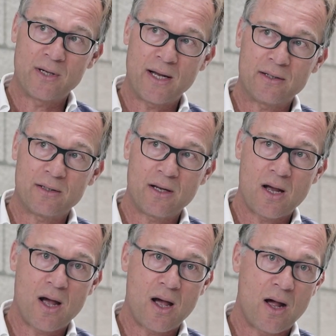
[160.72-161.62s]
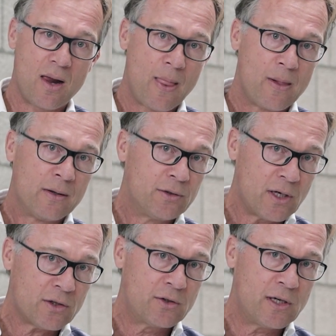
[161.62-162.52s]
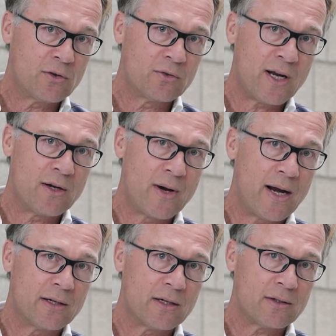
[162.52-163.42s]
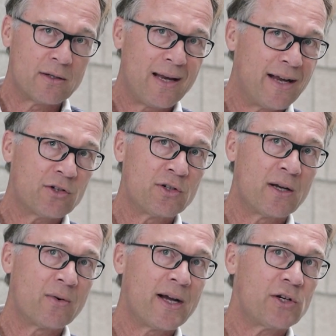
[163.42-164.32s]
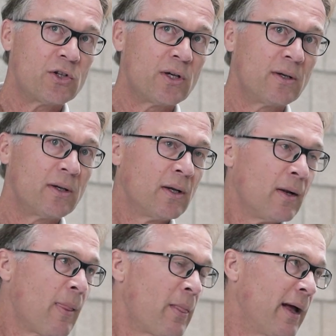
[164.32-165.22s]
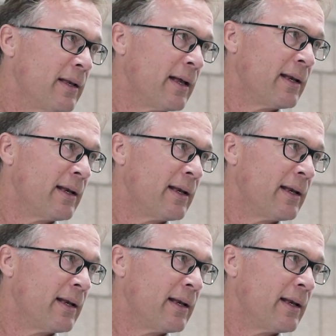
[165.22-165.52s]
has just diesel generators, the latest generation, and then